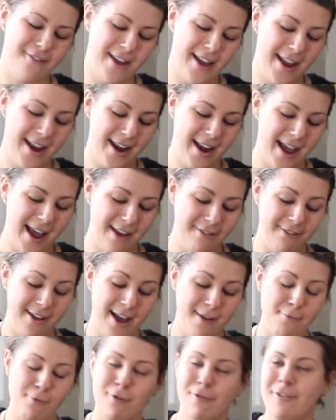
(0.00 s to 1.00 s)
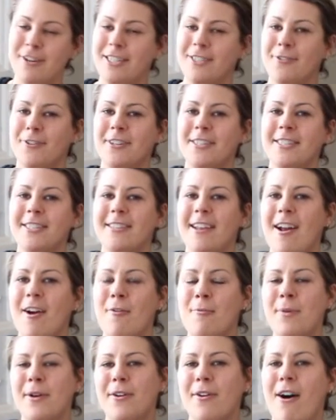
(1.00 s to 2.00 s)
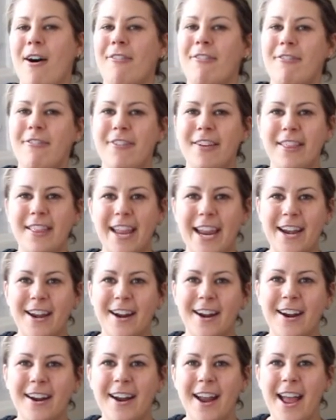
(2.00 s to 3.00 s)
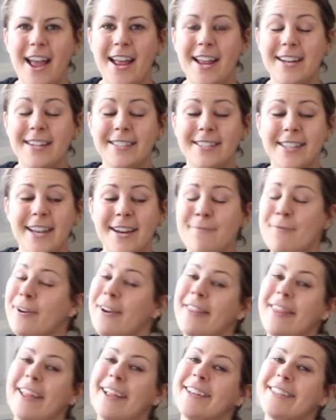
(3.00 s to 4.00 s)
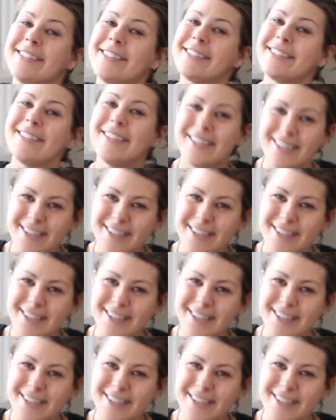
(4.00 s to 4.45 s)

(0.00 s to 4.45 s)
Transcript: and I've got more resources that I'll build off of it later and say more things.